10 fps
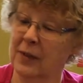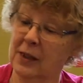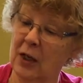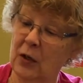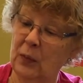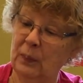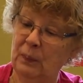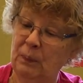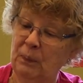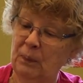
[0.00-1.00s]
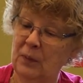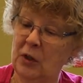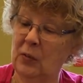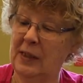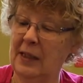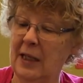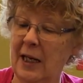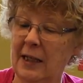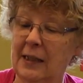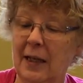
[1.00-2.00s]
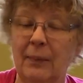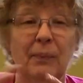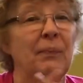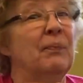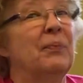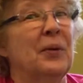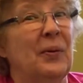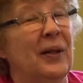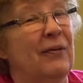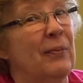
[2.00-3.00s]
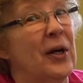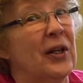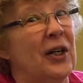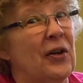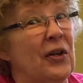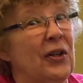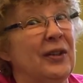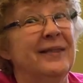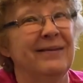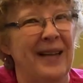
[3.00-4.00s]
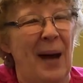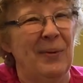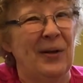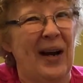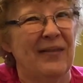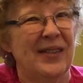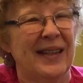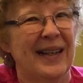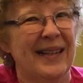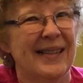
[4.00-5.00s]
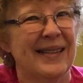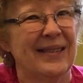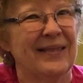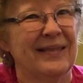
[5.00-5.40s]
So, until we see you next time, we love American Girl. Happy crafting, guys.